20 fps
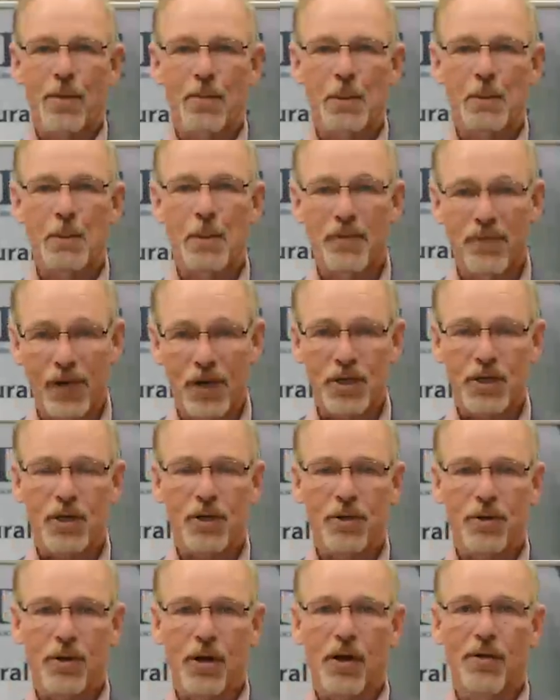I'm a
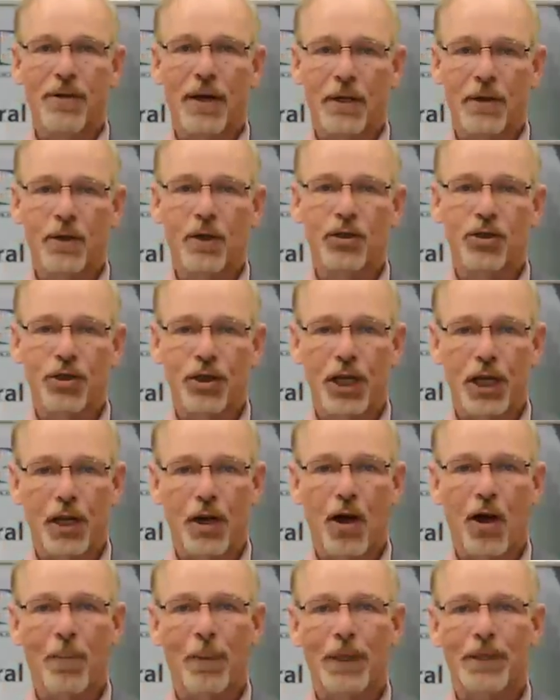professor of agricultural
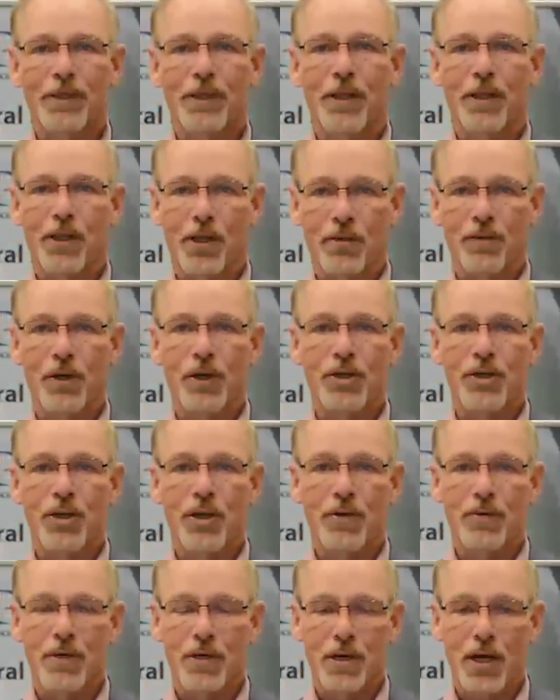economics at the University
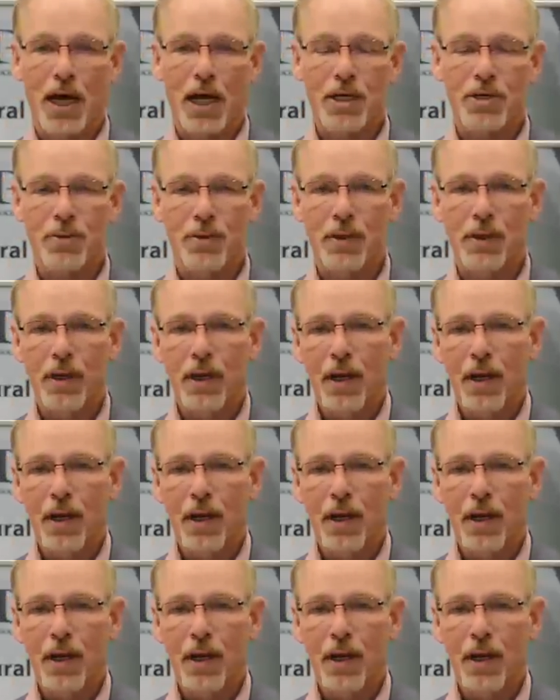of Saskatchewan.